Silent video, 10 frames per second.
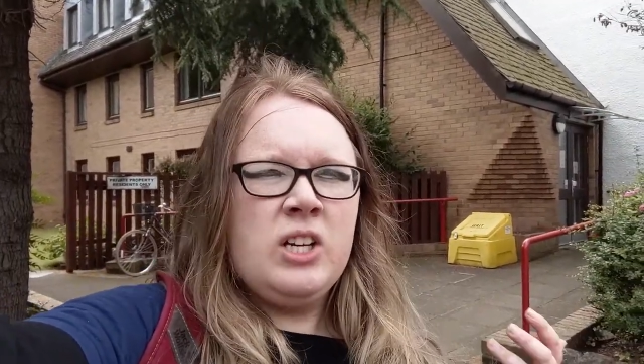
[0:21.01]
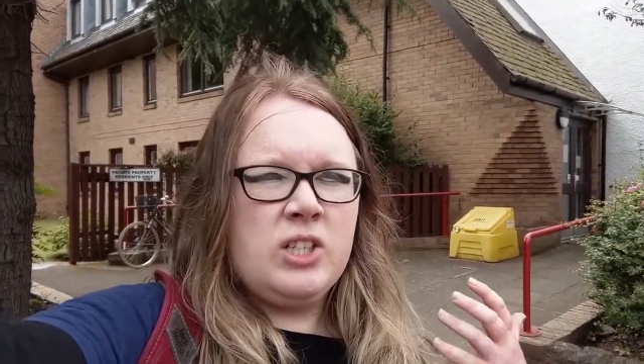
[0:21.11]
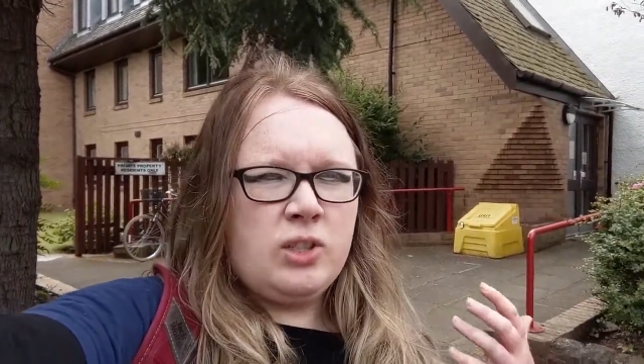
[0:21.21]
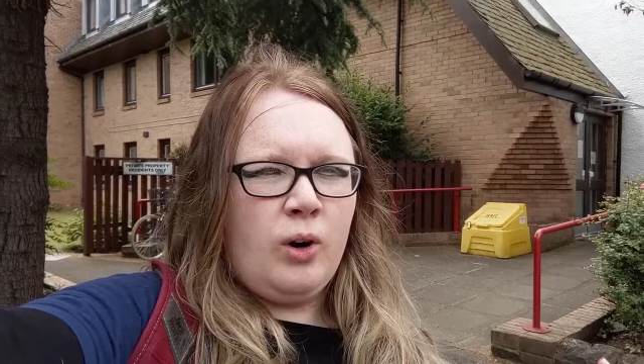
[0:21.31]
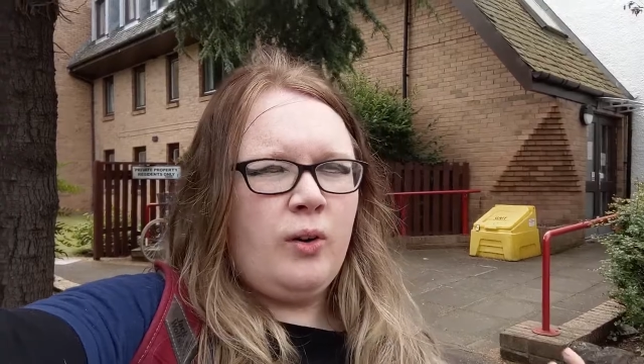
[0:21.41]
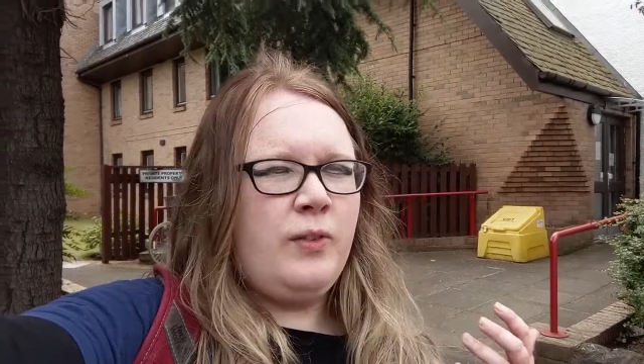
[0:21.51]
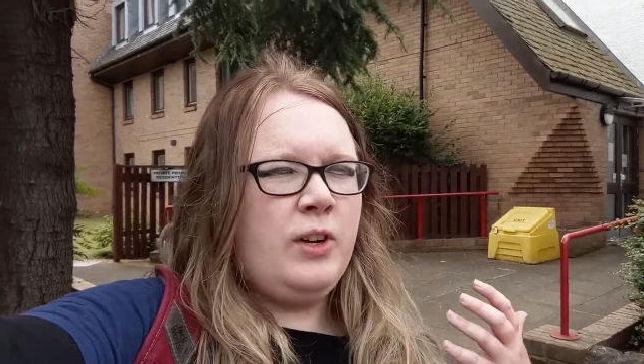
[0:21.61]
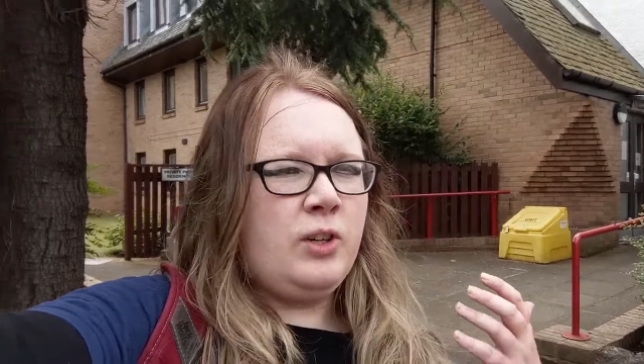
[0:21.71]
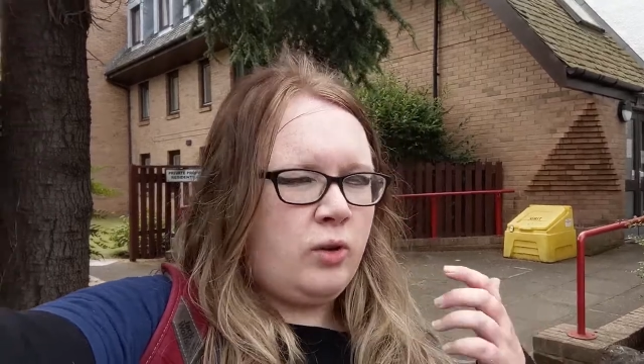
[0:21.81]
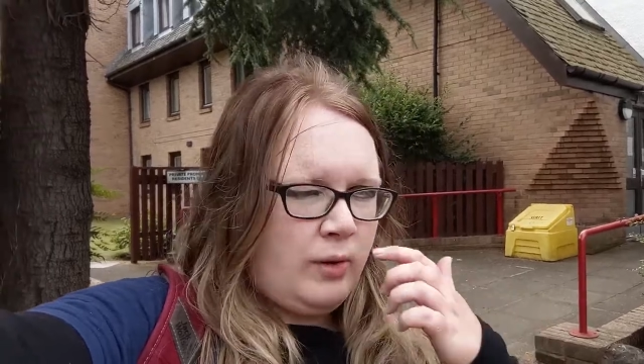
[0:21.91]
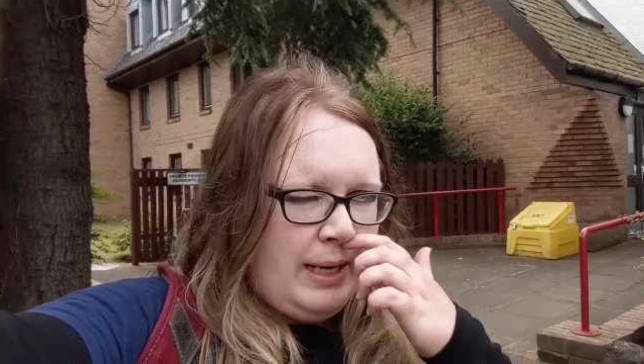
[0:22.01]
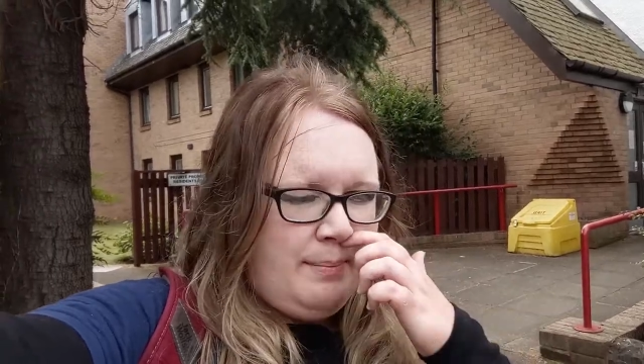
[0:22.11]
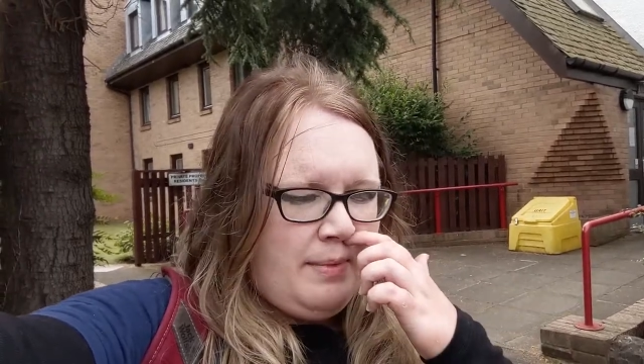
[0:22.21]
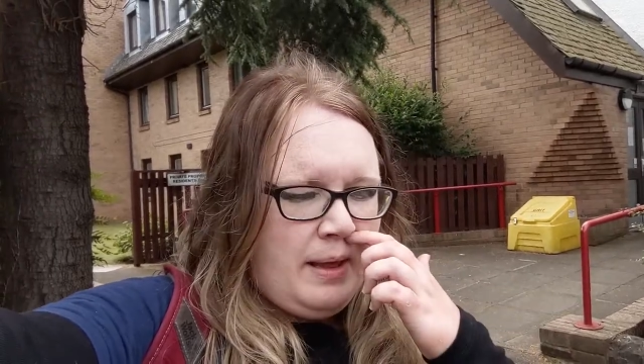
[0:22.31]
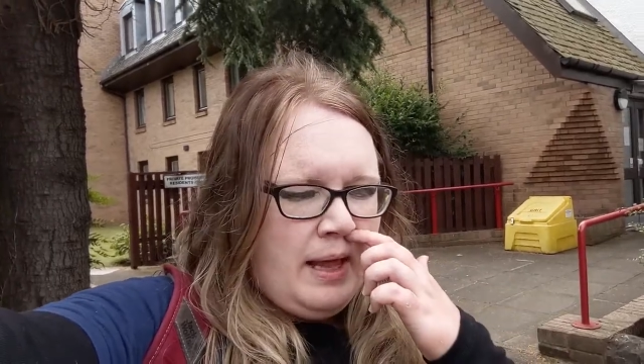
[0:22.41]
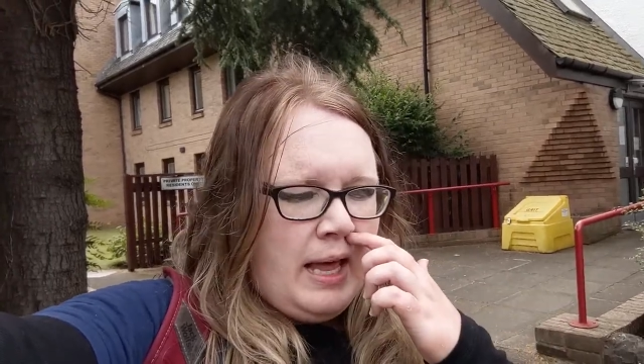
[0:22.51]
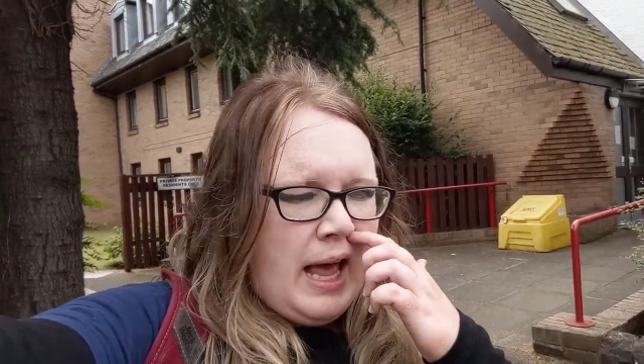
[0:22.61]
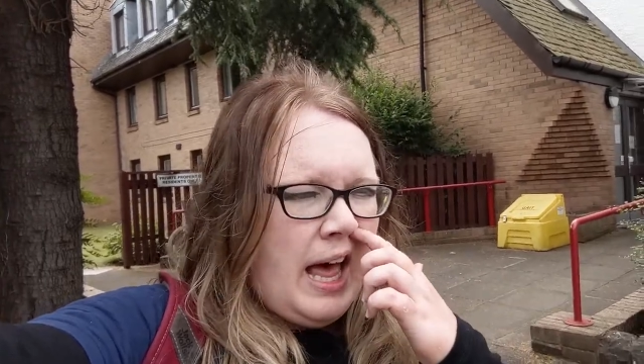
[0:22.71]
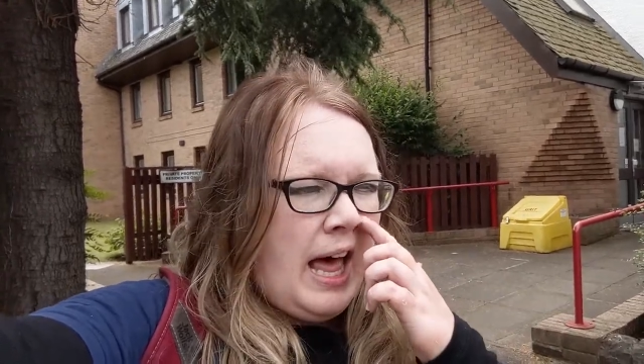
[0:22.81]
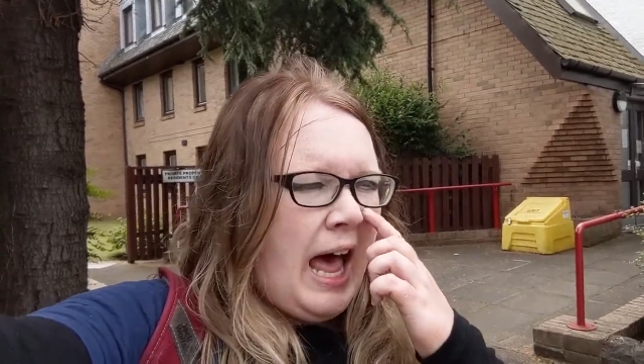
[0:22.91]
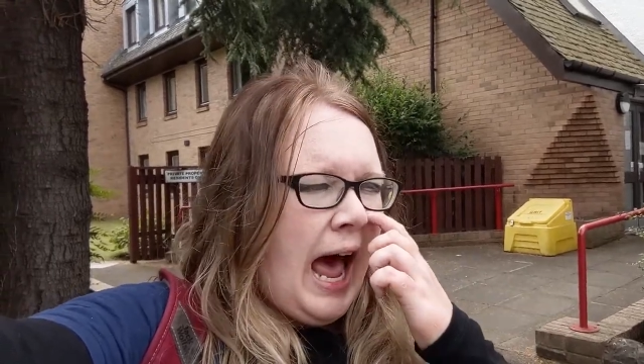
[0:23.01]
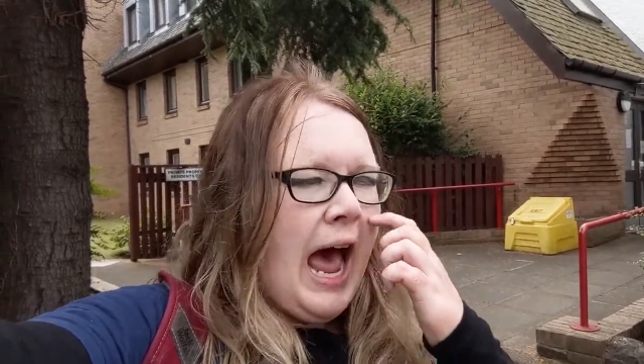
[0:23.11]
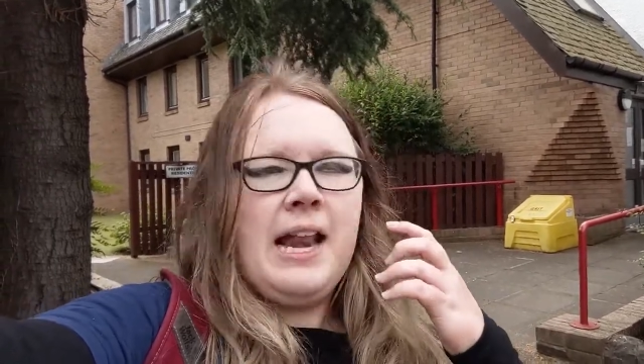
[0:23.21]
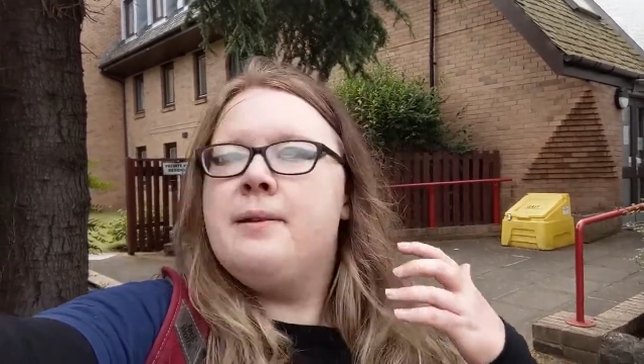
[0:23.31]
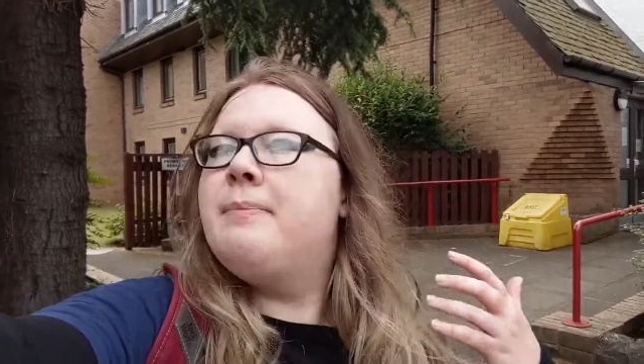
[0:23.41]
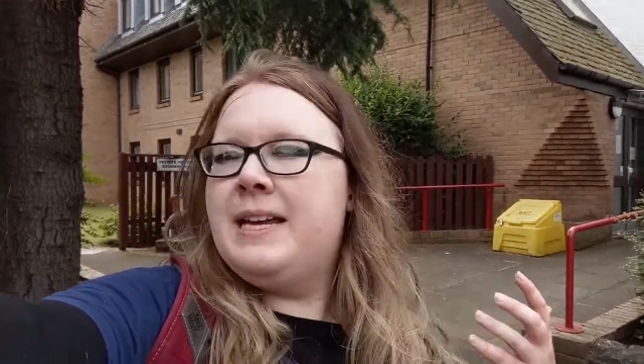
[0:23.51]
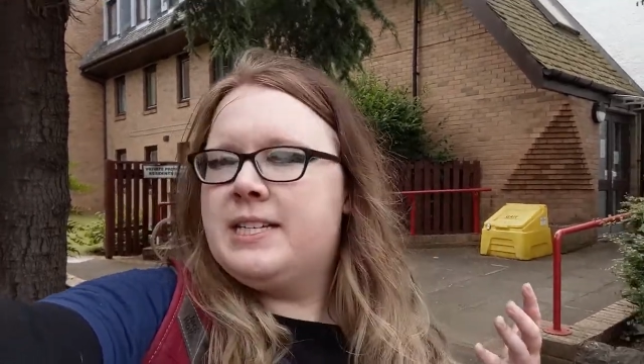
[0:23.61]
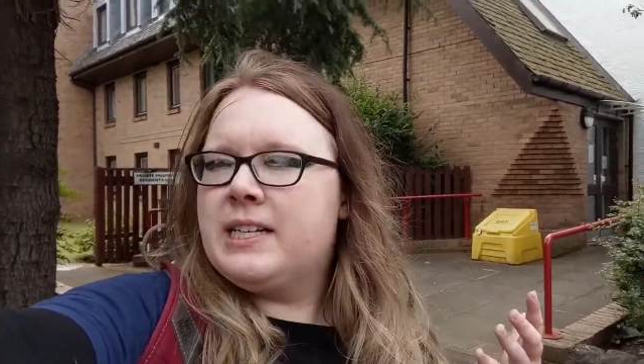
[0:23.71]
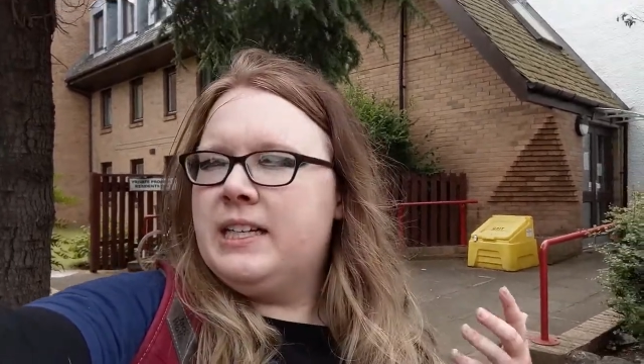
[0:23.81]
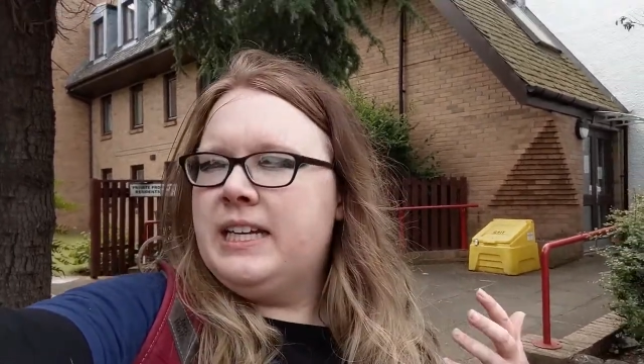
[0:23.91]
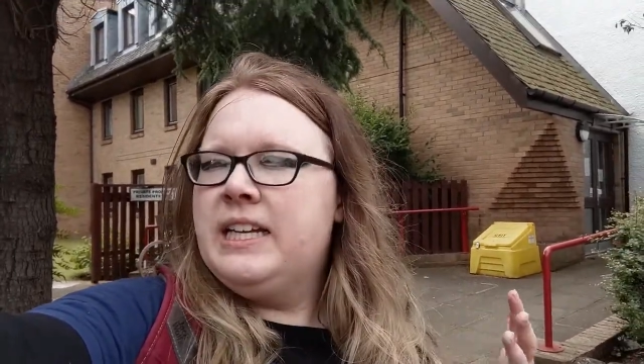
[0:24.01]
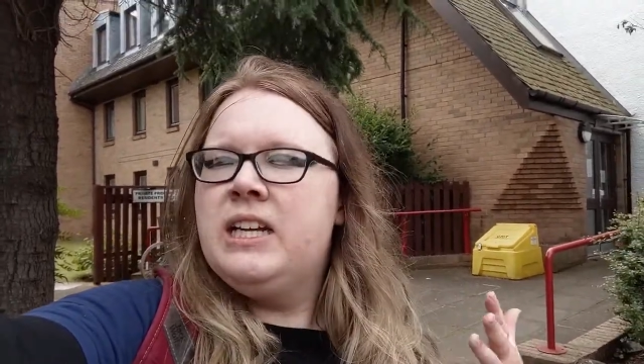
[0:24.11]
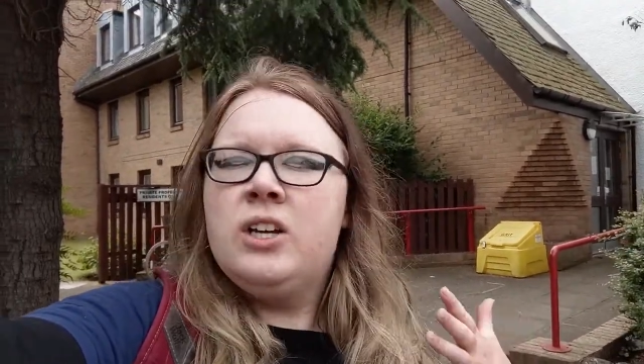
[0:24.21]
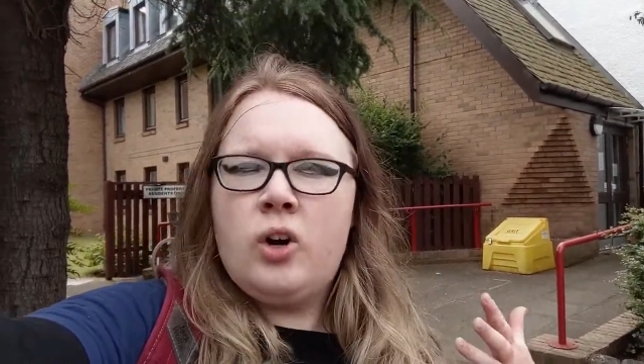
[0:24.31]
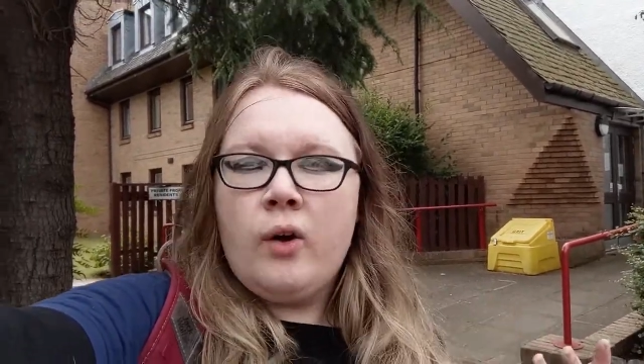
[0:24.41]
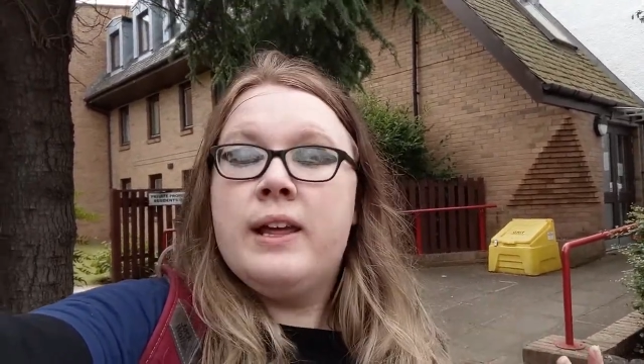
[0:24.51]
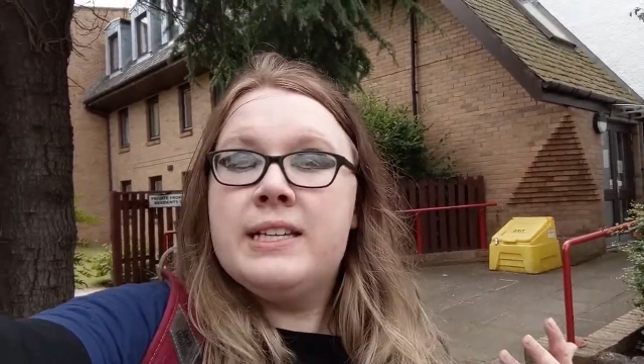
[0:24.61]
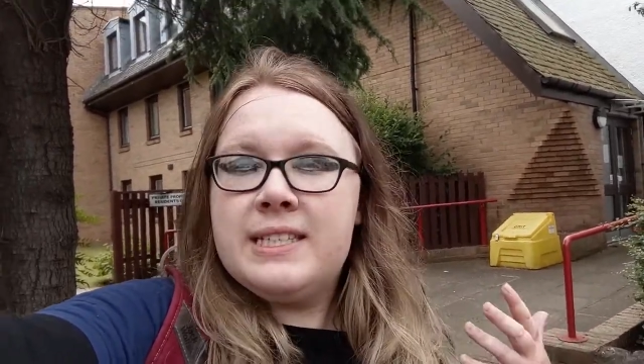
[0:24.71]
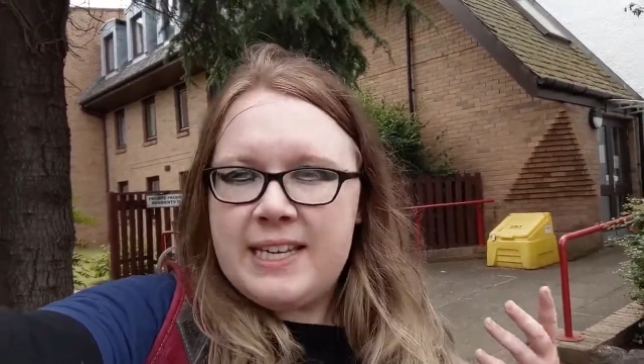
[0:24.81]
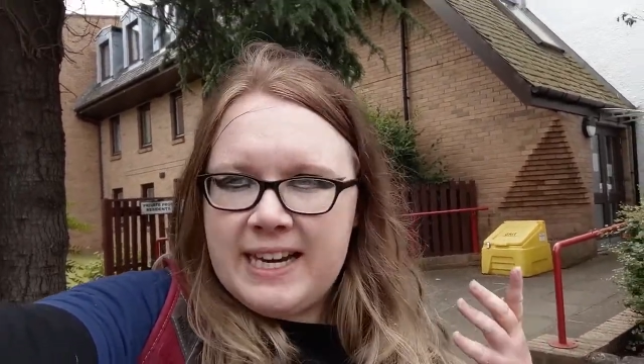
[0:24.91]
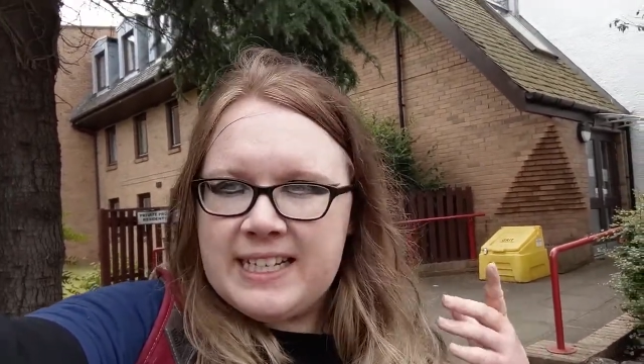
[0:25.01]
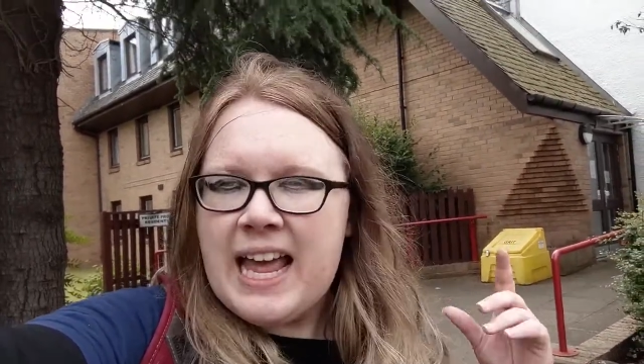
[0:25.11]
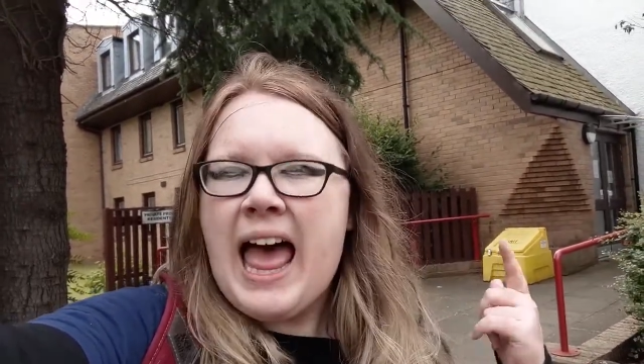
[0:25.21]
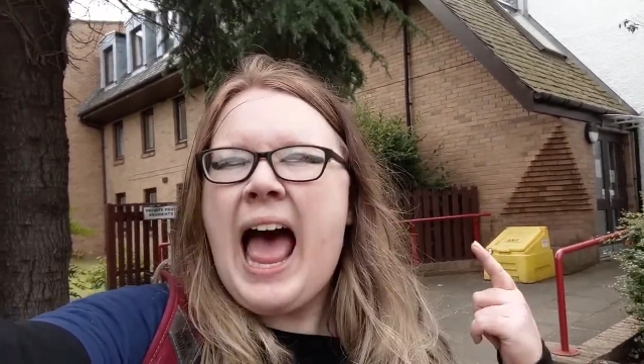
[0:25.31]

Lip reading: Corstorphine cream had basically gone extinct.